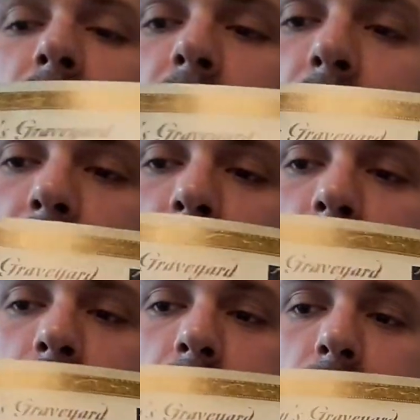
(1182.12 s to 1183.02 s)
And
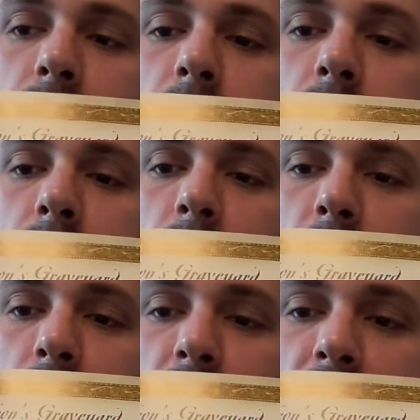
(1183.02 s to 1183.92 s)

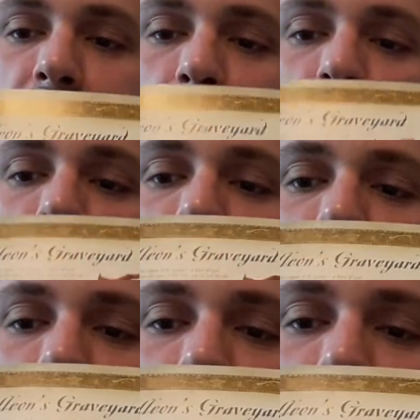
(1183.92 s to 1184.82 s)
obviously some of the
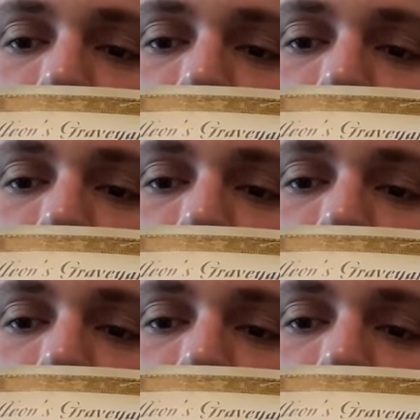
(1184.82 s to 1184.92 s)
death,